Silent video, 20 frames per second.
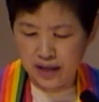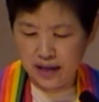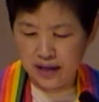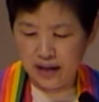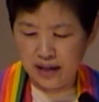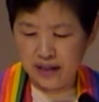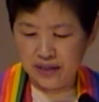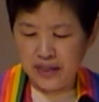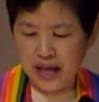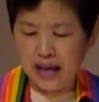
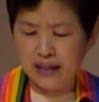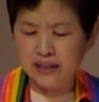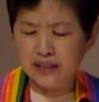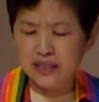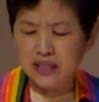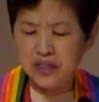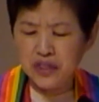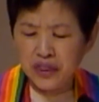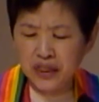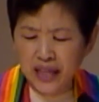that
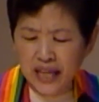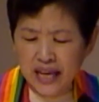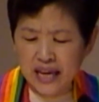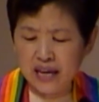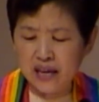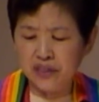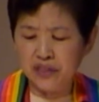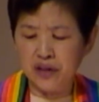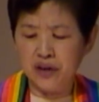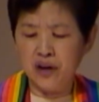
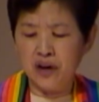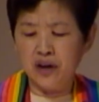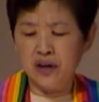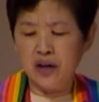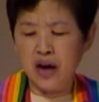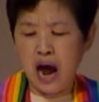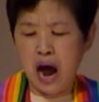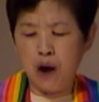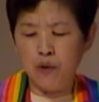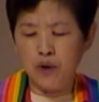neither
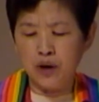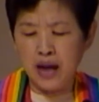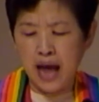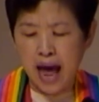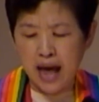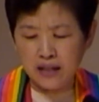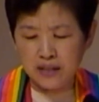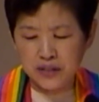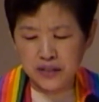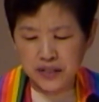our
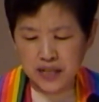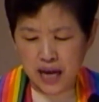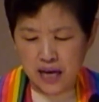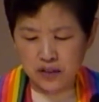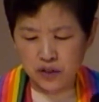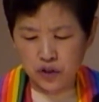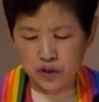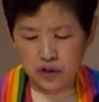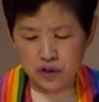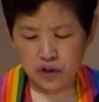
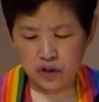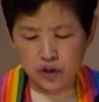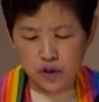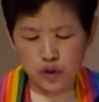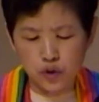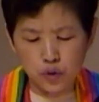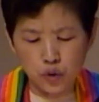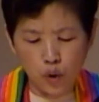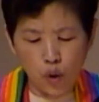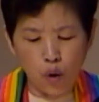ancestors
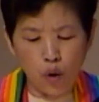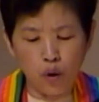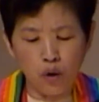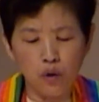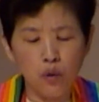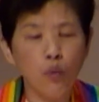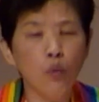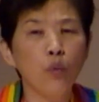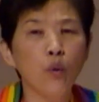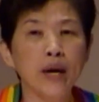nor
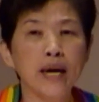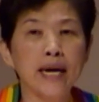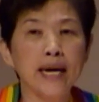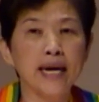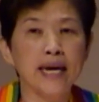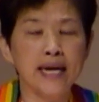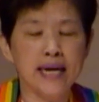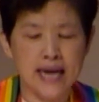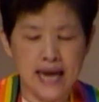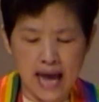
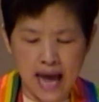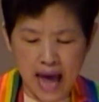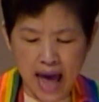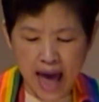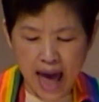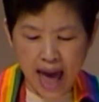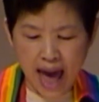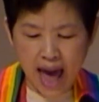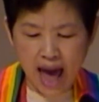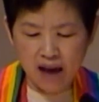we
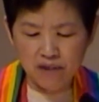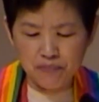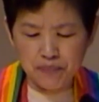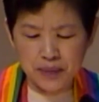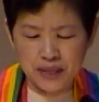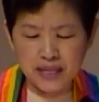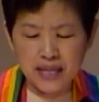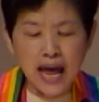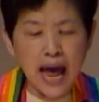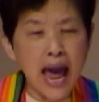have
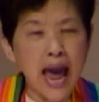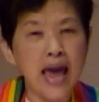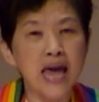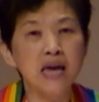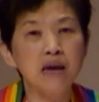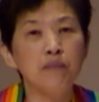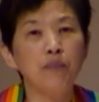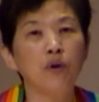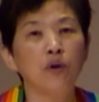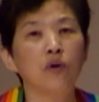been
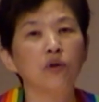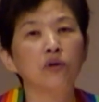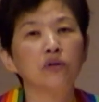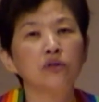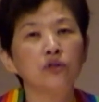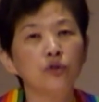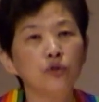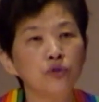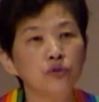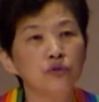able
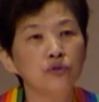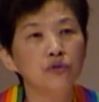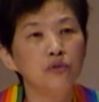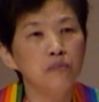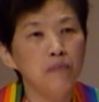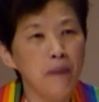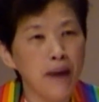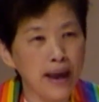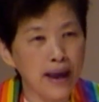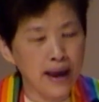to
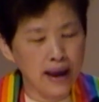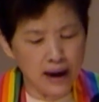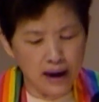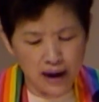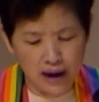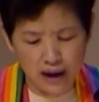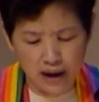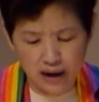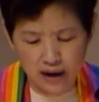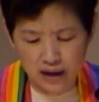
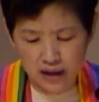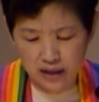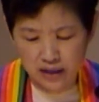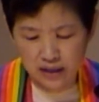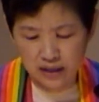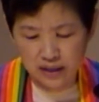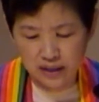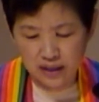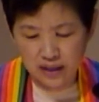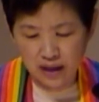bear?
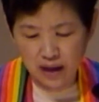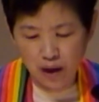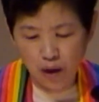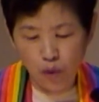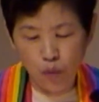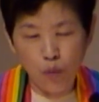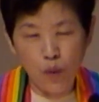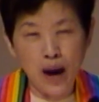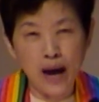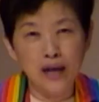
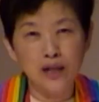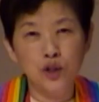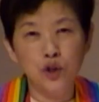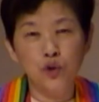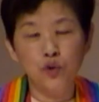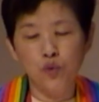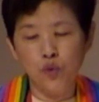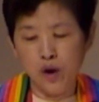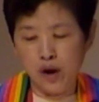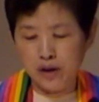Why do you
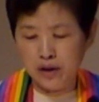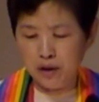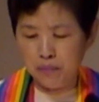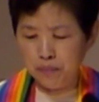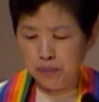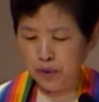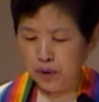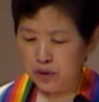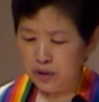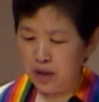want to
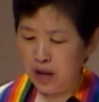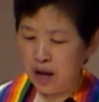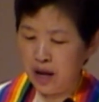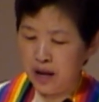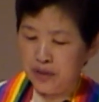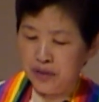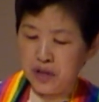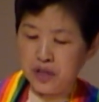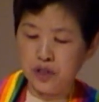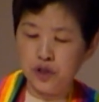put
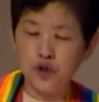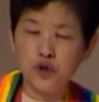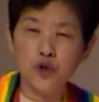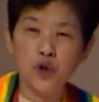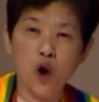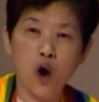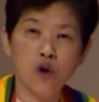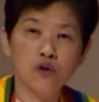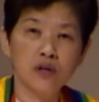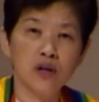this
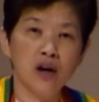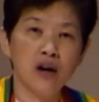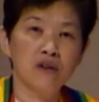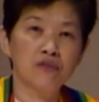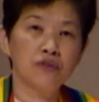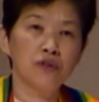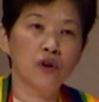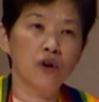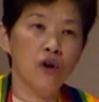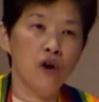yoke of
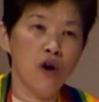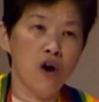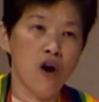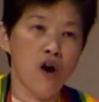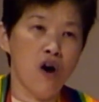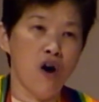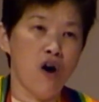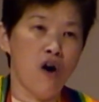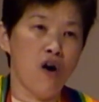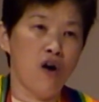the
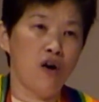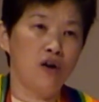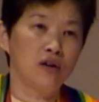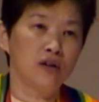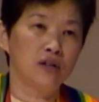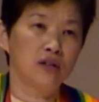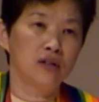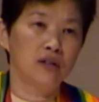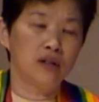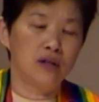law,
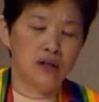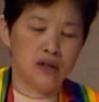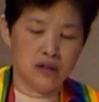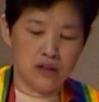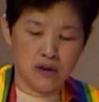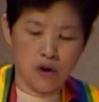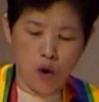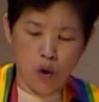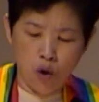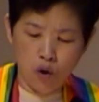
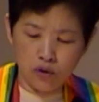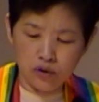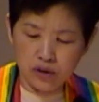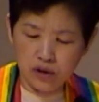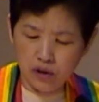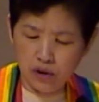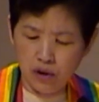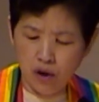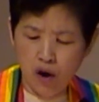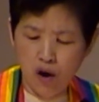old
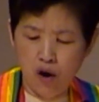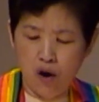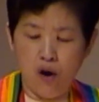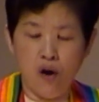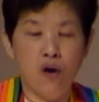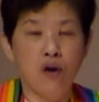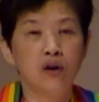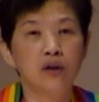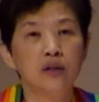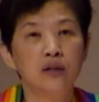
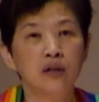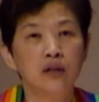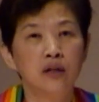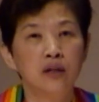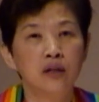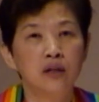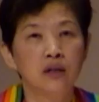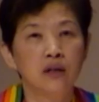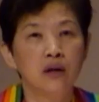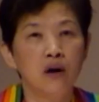law,
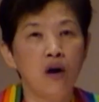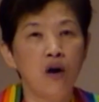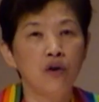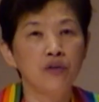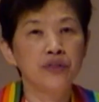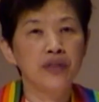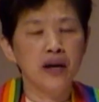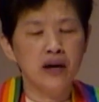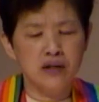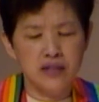on
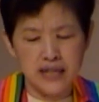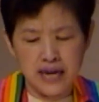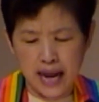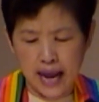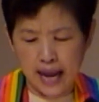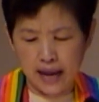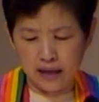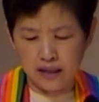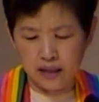their neck?